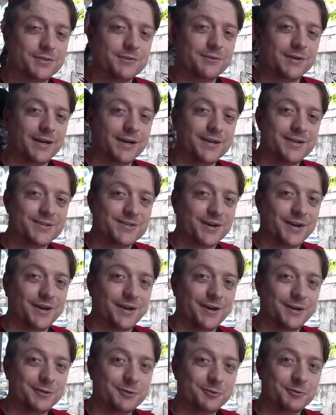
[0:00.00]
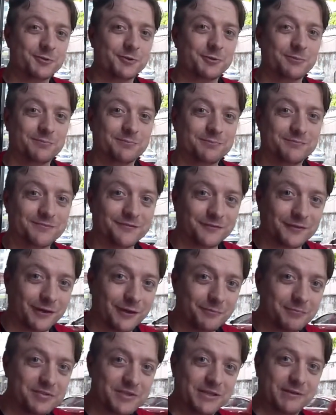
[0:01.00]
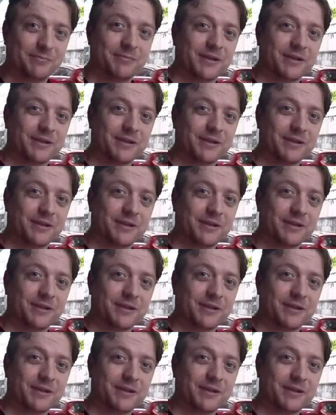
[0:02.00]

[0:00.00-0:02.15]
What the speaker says: you guys on YouTube, Deep